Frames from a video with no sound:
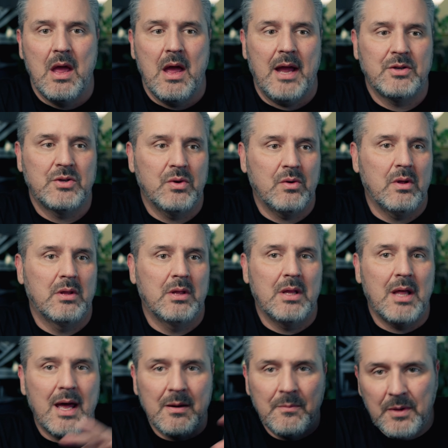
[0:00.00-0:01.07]
I took a
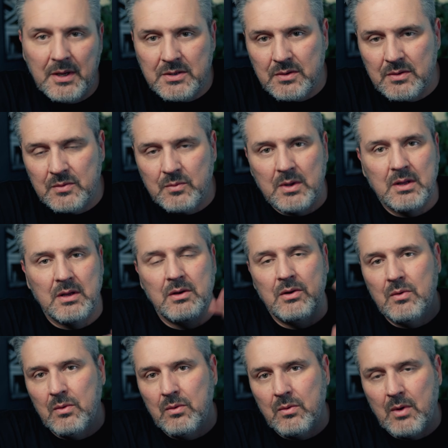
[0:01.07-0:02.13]
lot of pictures with a
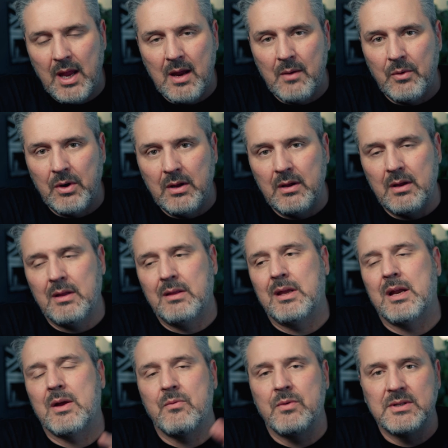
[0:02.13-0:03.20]
new camera and
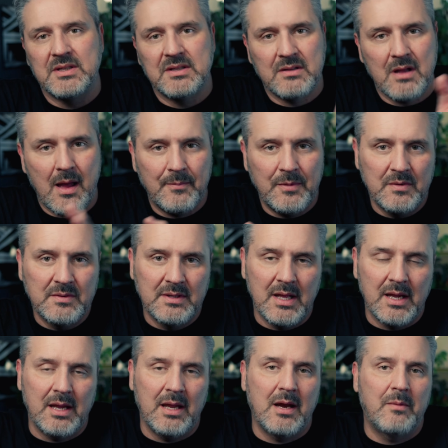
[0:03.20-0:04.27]
then I would stop using
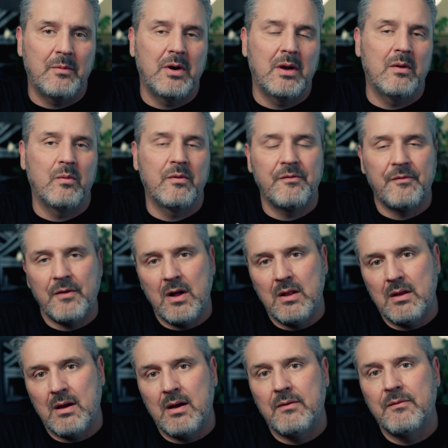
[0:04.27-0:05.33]
that camera, I would
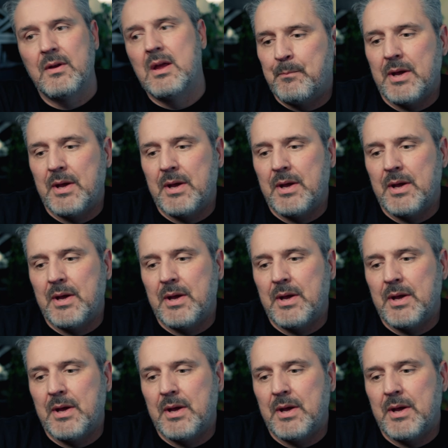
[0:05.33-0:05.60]
fall off.